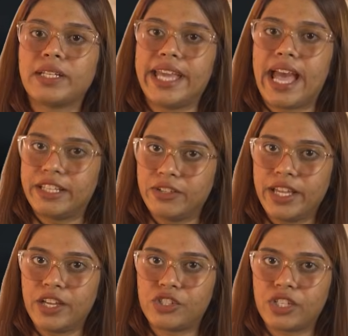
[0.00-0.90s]
the
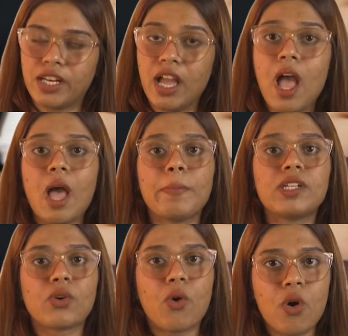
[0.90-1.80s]
calculation,
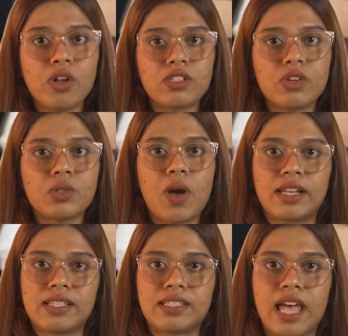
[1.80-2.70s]
but also to
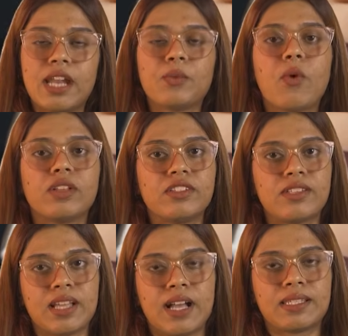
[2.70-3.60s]
understand what the
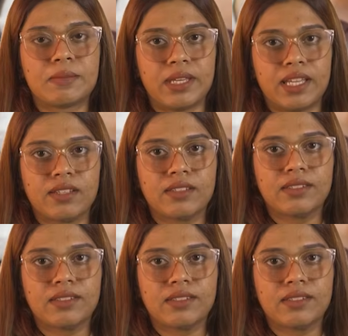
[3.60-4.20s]
results mean.